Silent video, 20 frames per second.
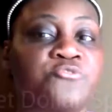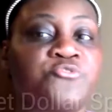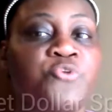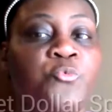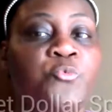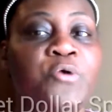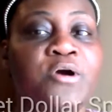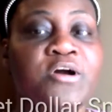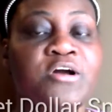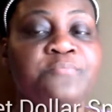
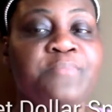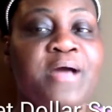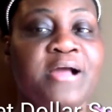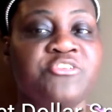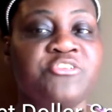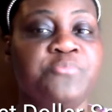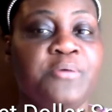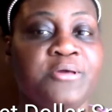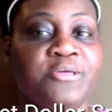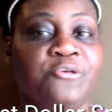So welcome
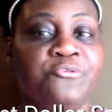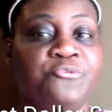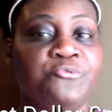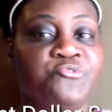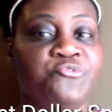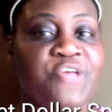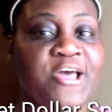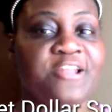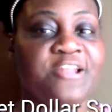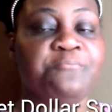back to my
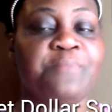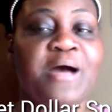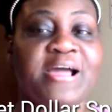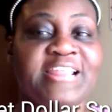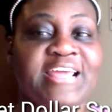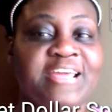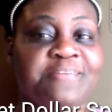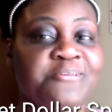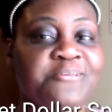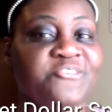YouTube channel.
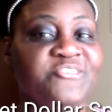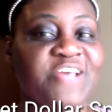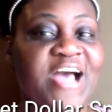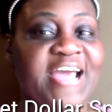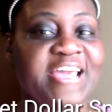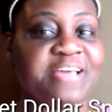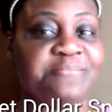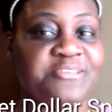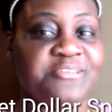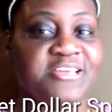My name is,
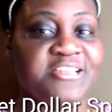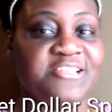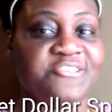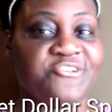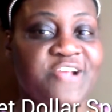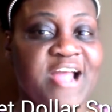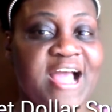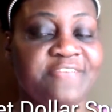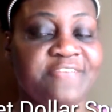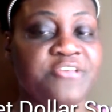I am Dee Dee
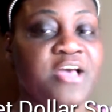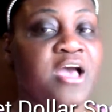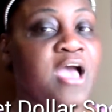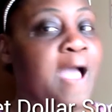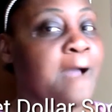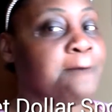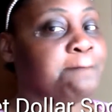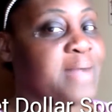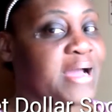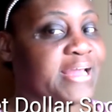Crafts,
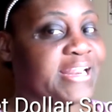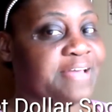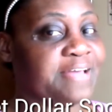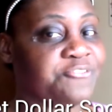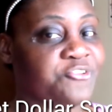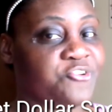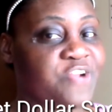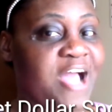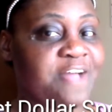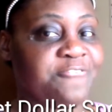my
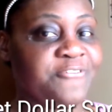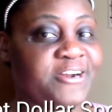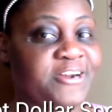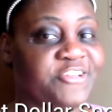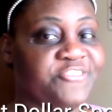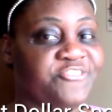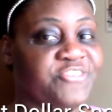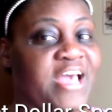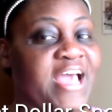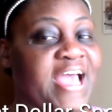life's a craft
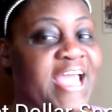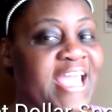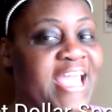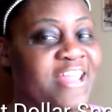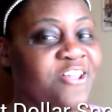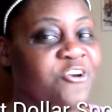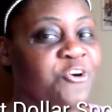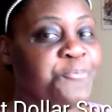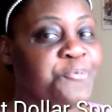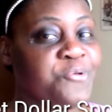artist,
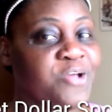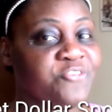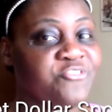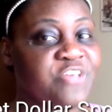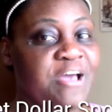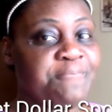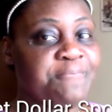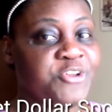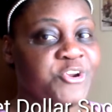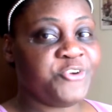and I hope you
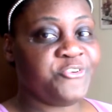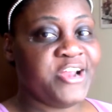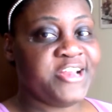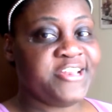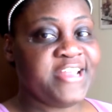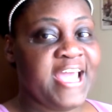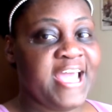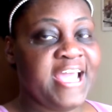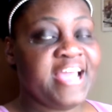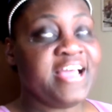guys are having a
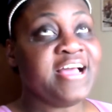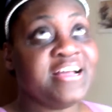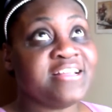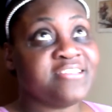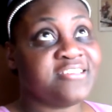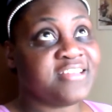great day.